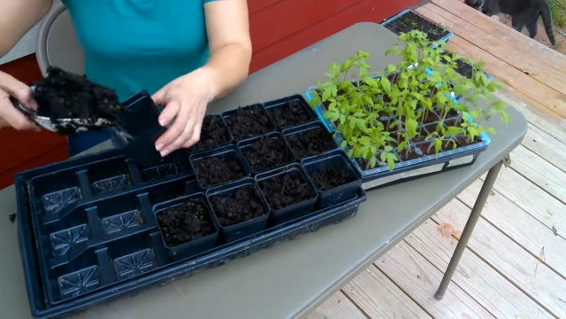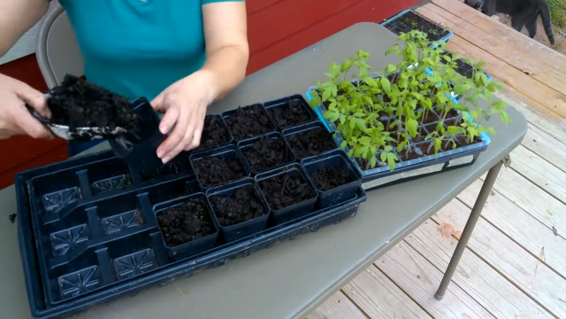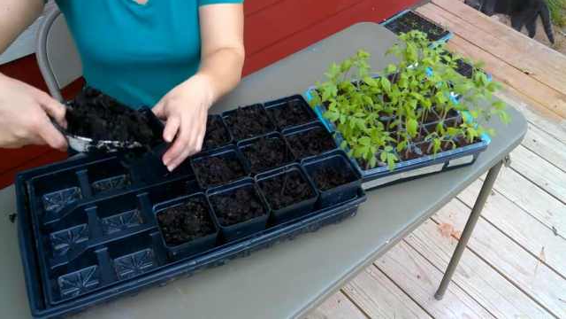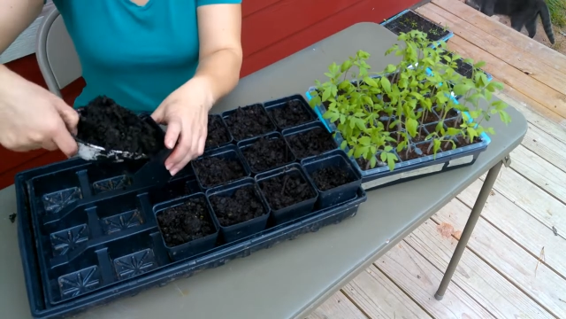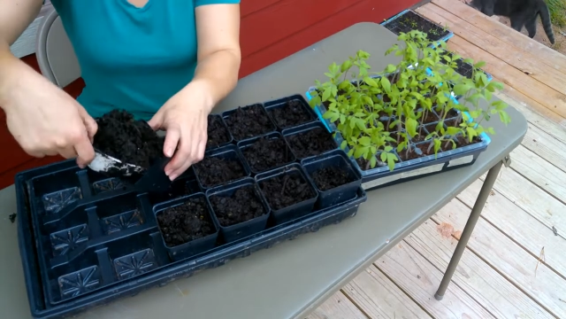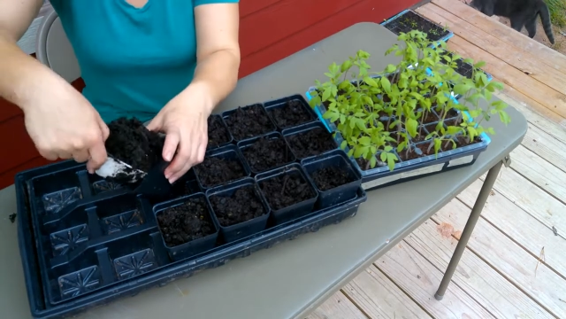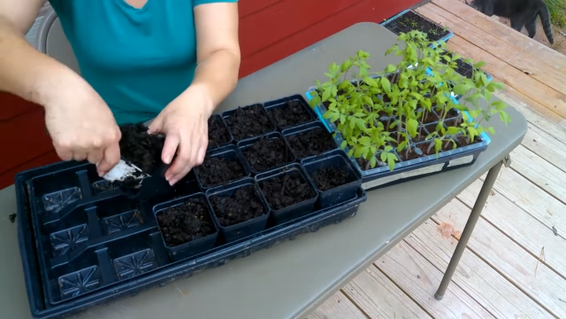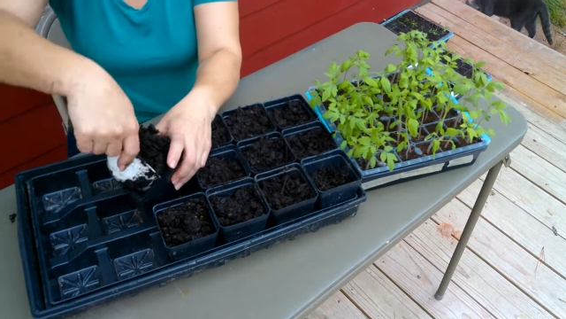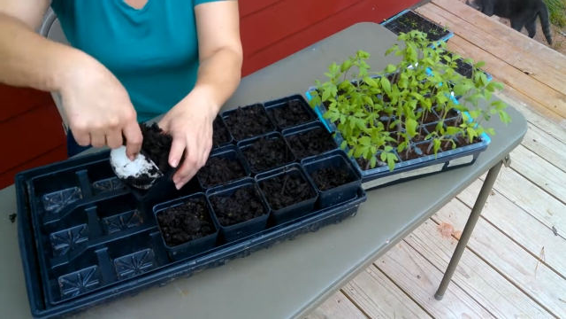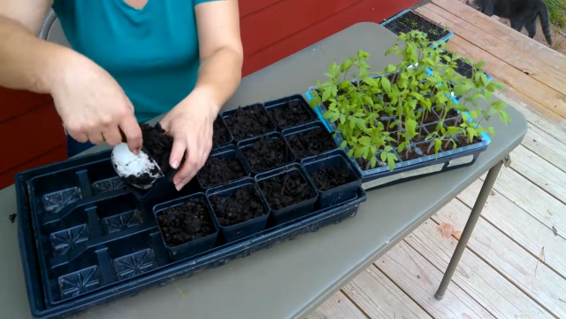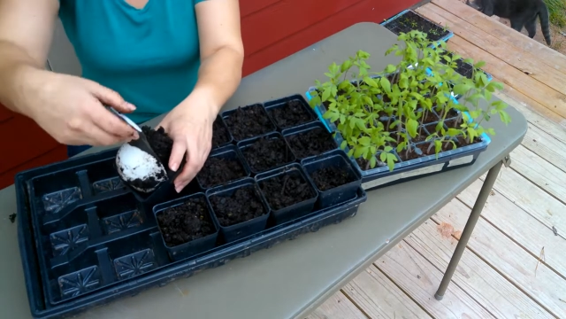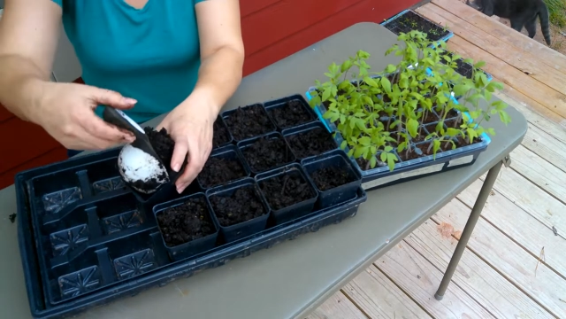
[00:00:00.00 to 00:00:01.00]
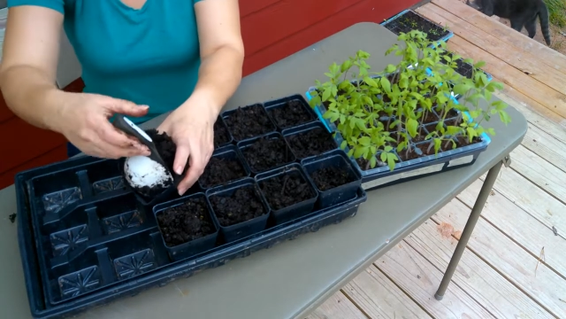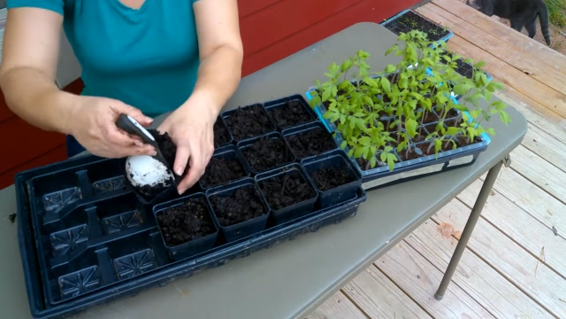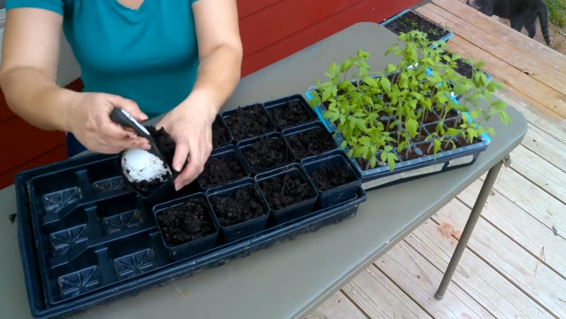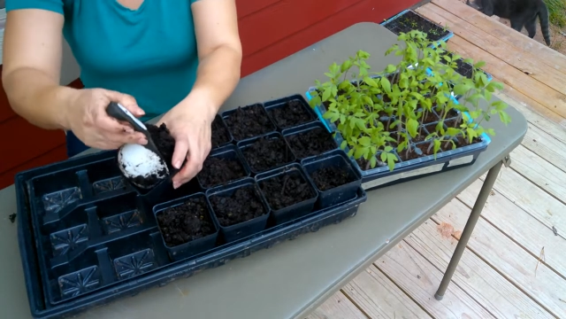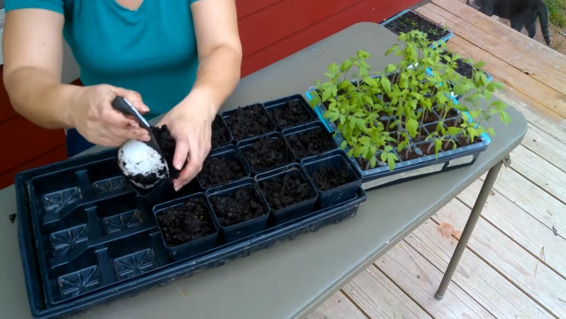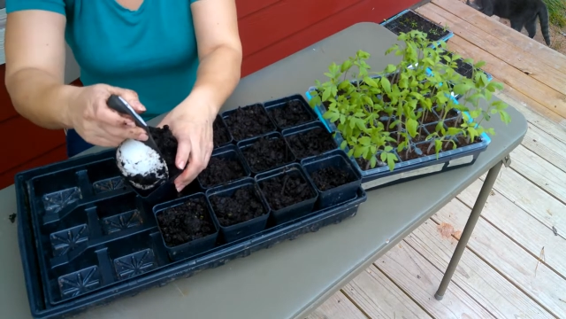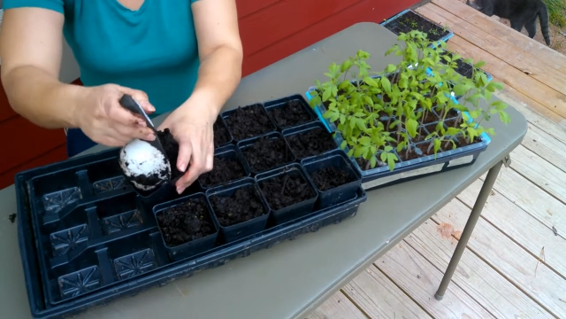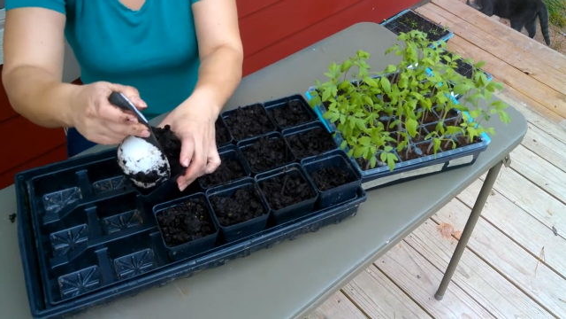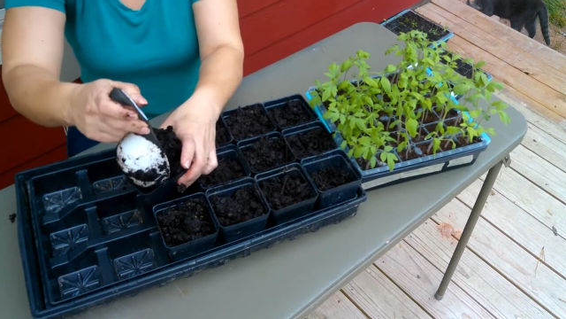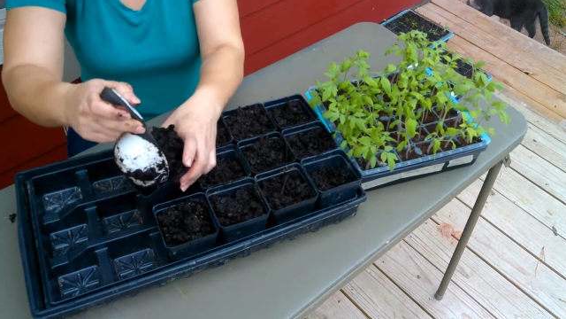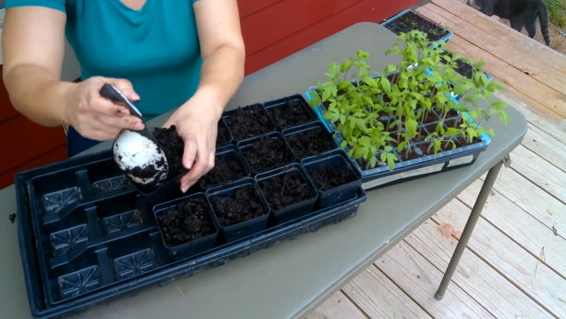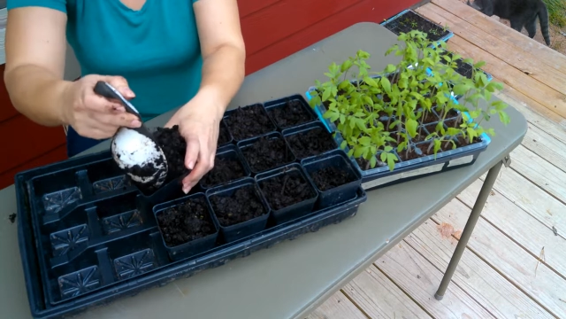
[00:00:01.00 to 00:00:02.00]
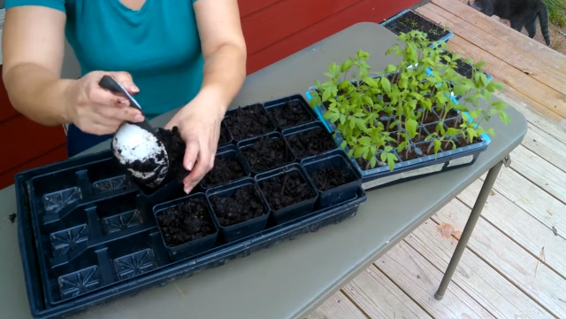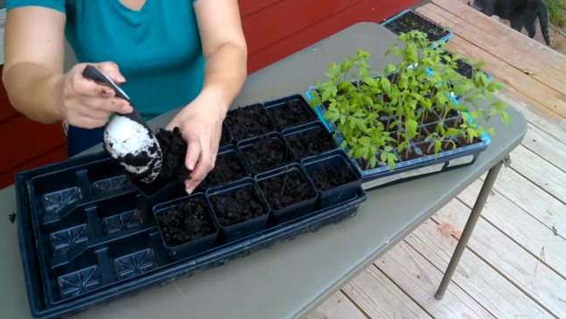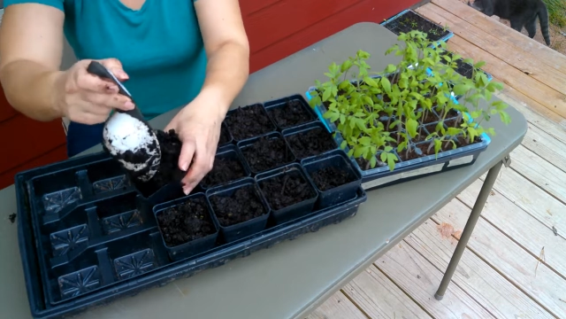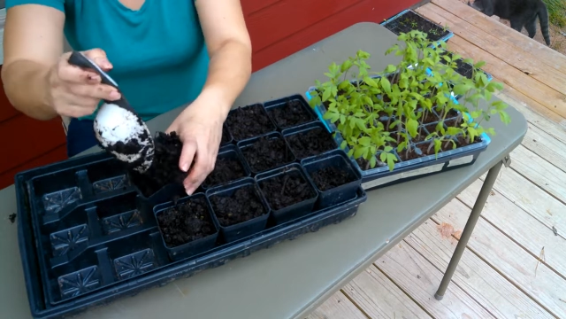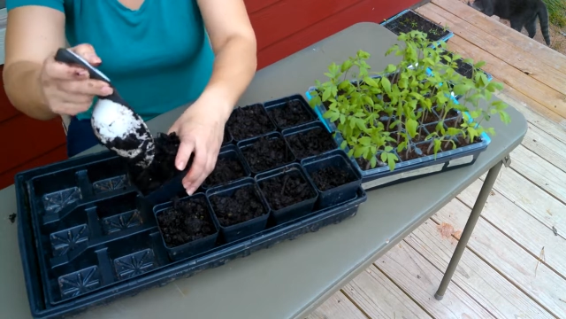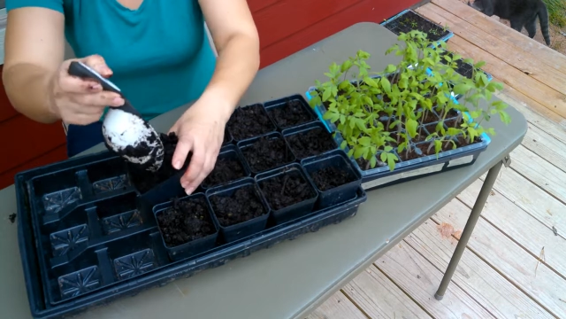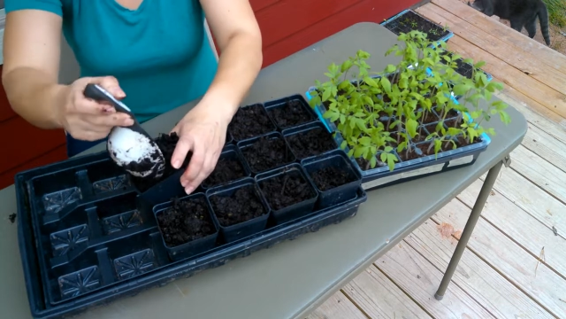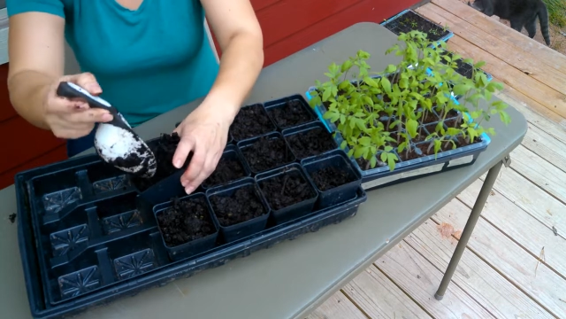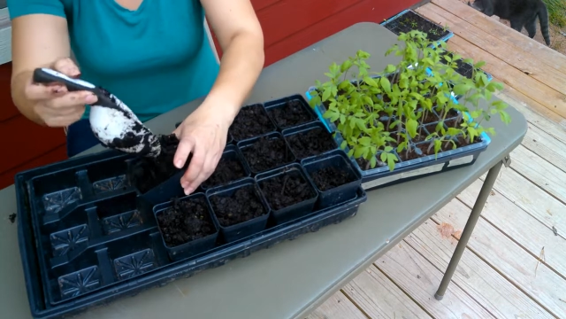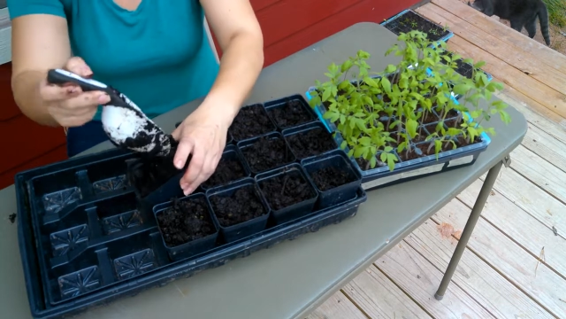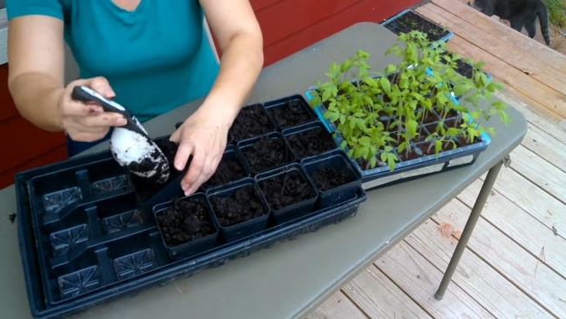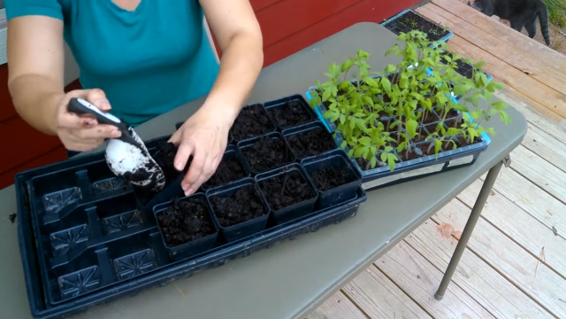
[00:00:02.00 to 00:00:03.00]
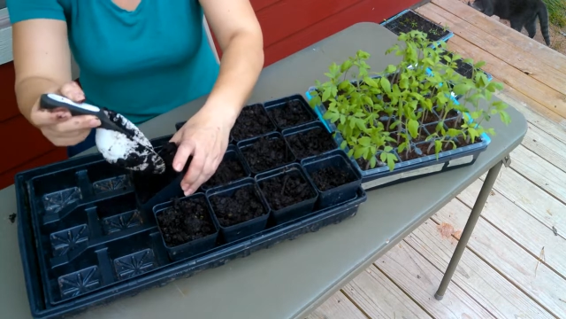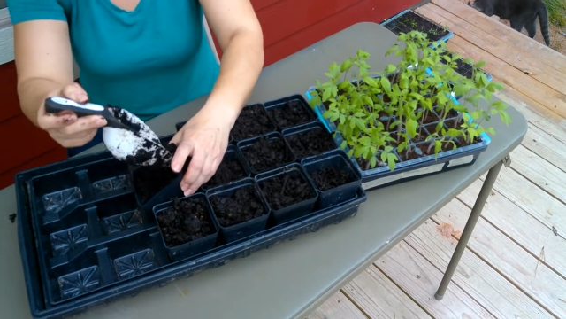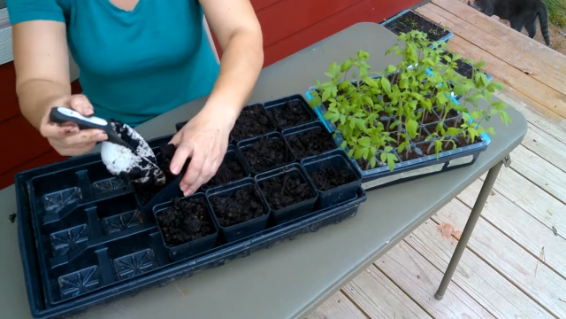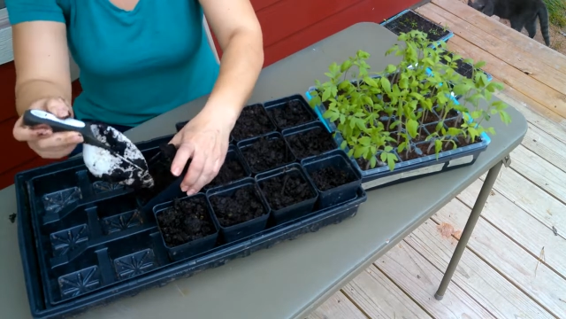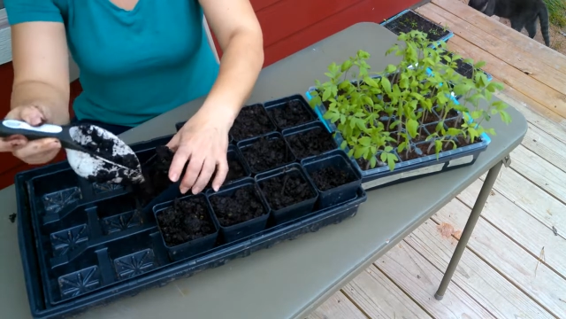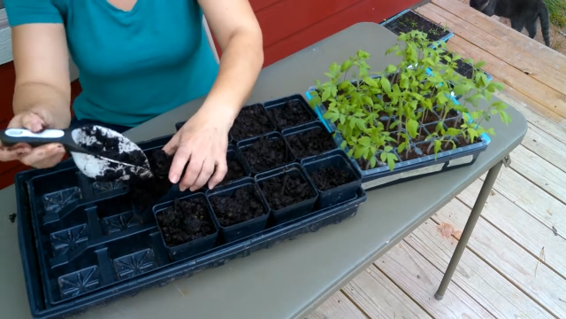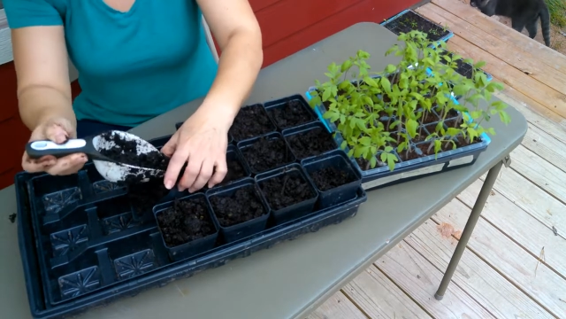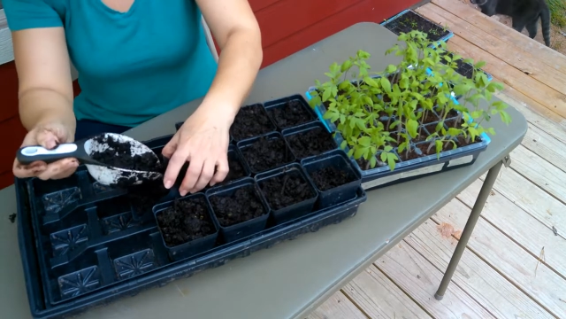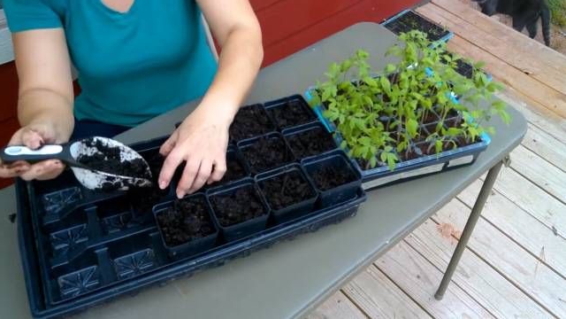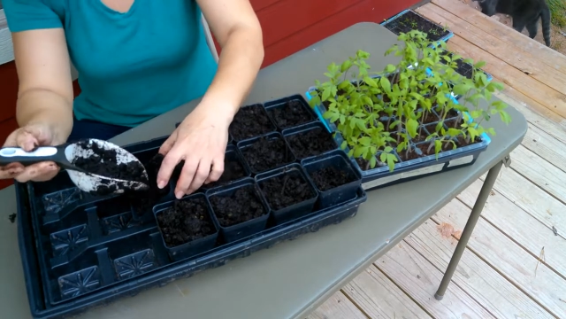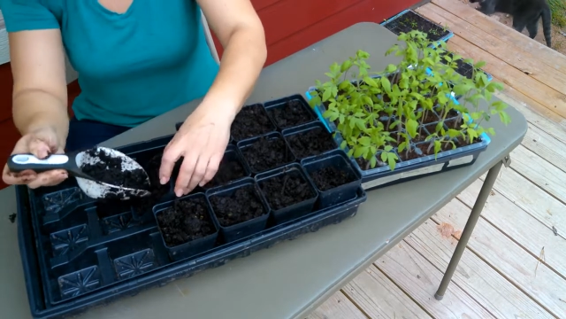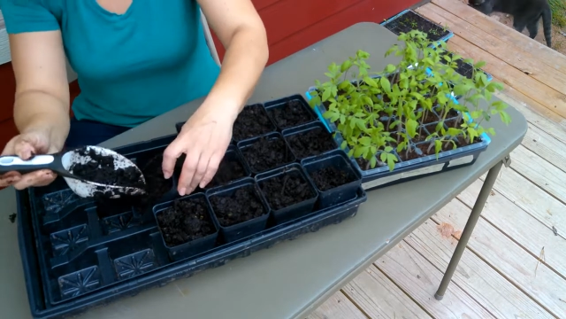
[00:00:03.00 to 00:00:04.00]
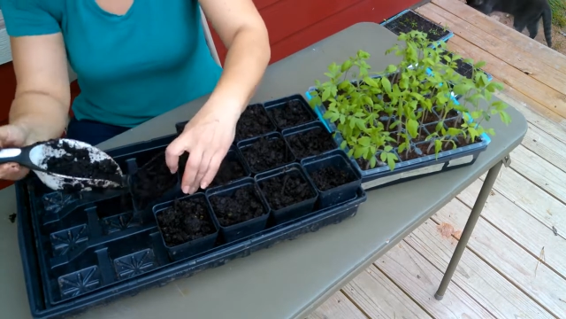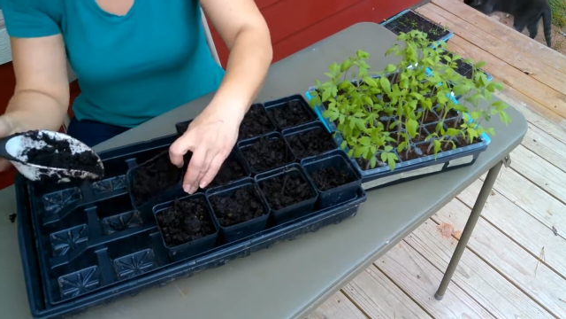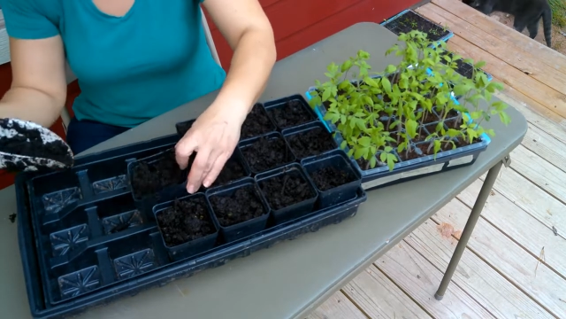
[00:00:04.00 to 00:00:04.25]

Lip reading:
No face is visible, so there are no lips to read.